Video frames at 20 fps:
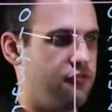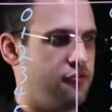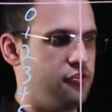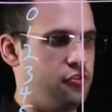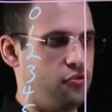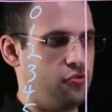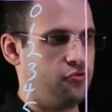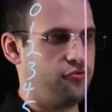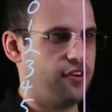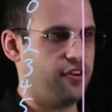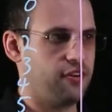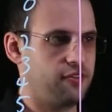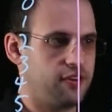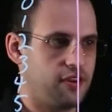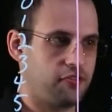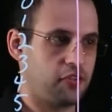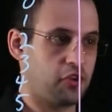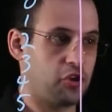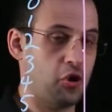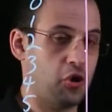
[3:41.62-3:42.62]
if you found
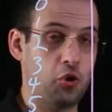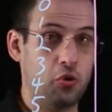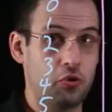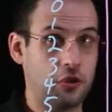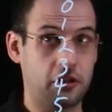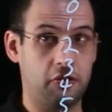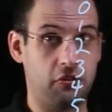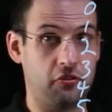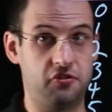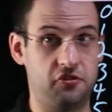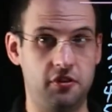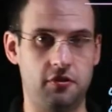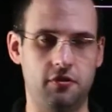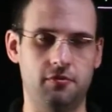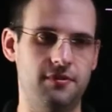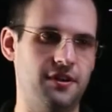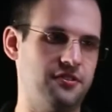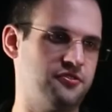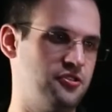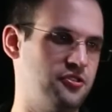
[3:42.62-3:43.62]
out the code, like the
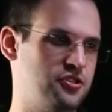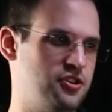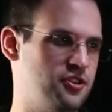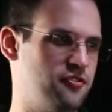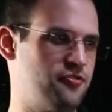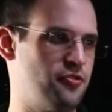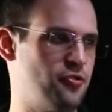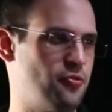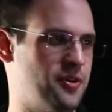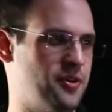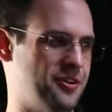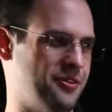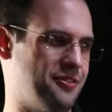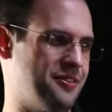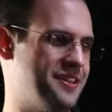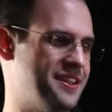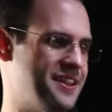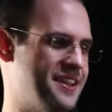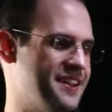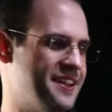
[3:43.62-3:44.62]
secret message, if you
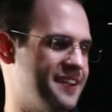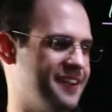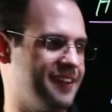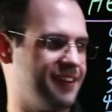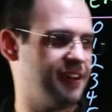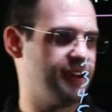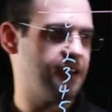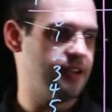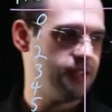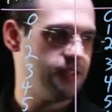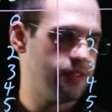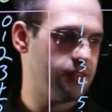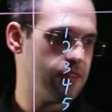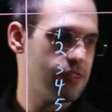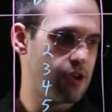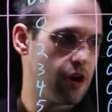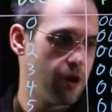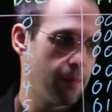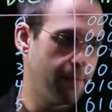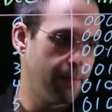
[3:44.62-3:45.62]
will,
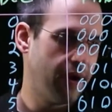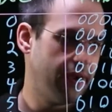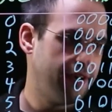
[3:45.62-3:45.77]
our